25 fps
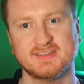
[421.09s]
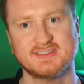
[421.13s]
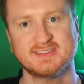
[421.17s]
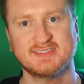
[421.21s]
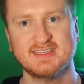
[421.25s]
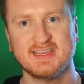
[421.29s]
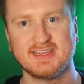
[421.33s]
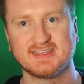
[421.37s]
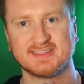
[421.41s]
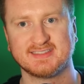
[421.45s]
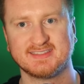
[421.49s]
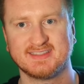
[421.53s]
the
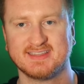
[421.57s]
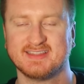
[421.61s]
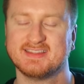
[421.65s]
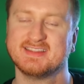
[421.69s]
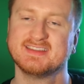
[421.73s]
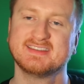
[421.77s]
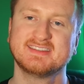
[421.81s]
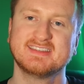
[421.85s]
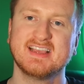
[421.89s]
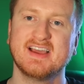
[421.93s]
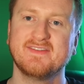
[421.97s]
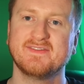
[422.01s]
sixth,
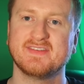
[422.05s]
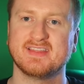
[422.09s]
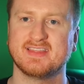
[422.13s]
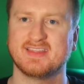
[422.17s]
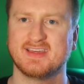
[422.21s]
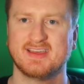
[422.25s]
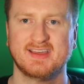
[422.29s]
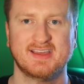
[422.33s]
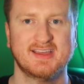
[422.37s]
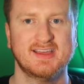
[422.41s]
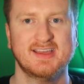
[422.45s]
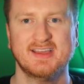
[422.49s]
and the
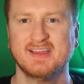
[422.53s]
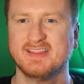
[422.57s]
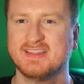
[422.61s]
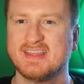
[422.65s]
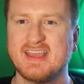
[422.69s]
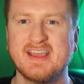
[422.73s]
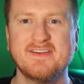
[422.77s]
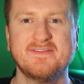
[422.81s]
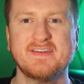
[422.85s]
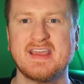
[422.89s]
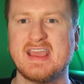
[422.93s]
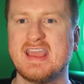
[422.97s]
seventh.
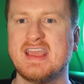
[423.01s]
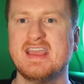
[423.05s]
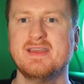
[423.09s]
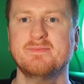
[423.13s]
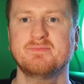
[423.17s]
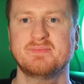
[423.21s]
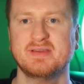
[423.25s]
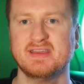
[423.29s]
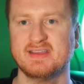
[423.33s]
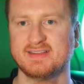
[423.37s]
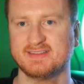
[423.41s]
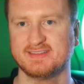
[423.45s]
They have
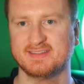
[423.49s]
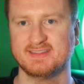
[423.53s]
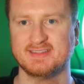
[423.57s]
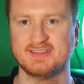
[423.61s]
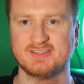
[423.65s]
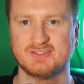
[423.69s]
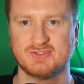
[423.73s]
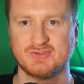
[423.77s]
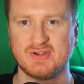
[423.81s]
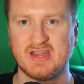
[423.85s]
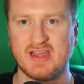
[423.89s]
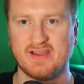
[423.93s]
eight picks in this